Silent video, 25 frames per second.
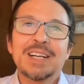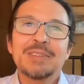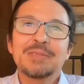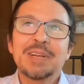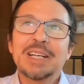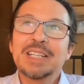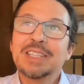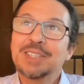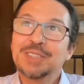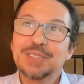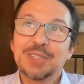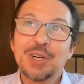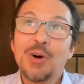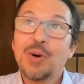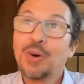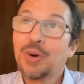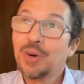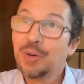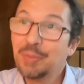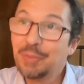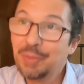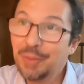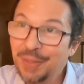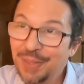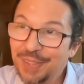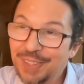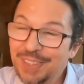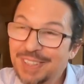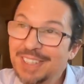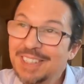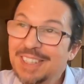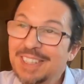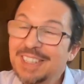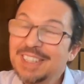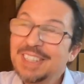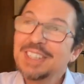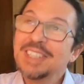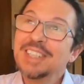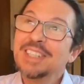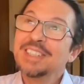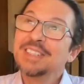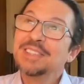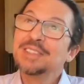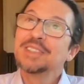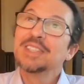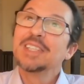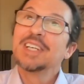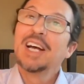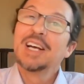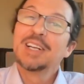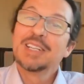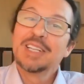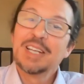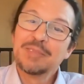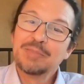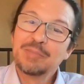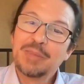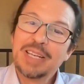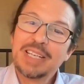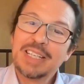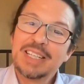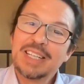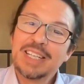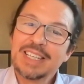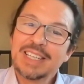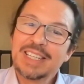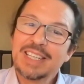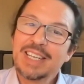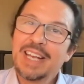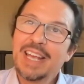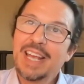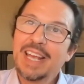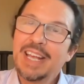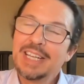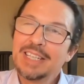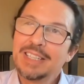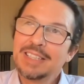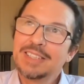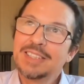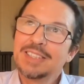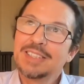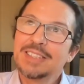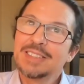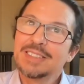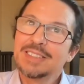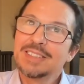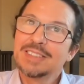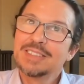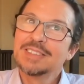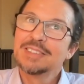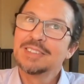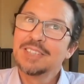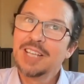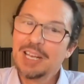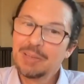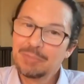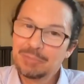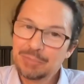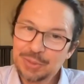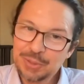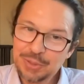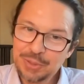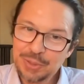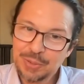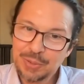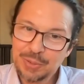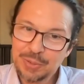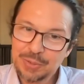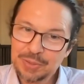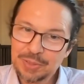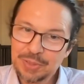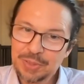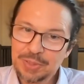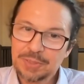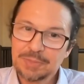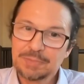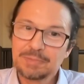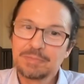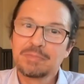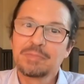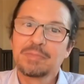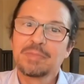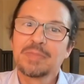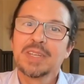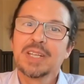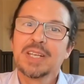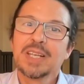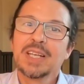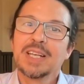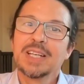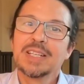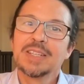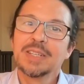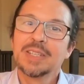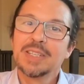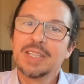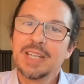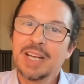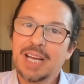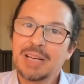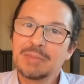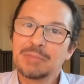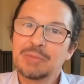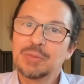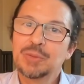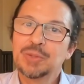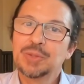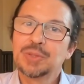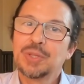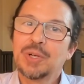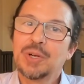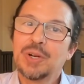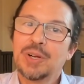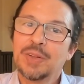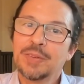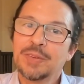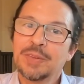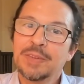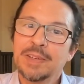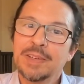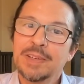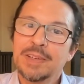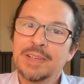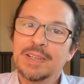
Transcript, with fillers: made this horrible, I made like 8 episodes. At the time it was called